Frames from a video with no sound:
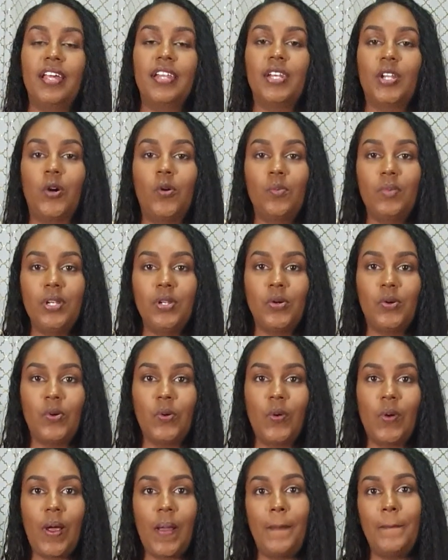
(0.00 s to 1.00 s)
down
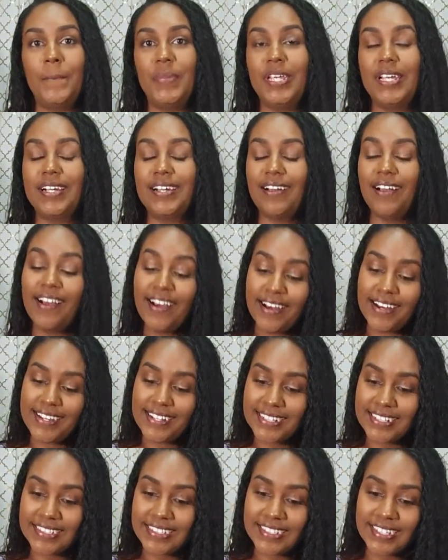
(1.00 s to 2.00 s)
below
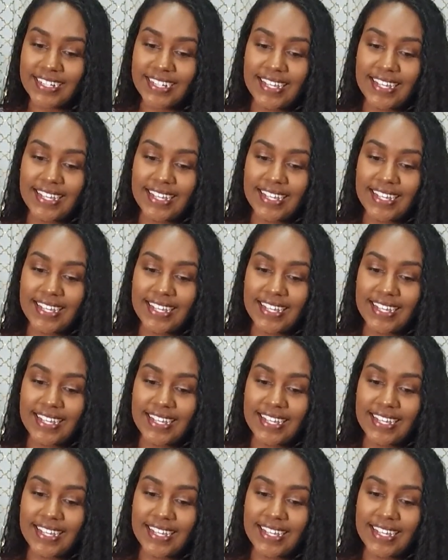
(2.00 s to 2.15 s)
because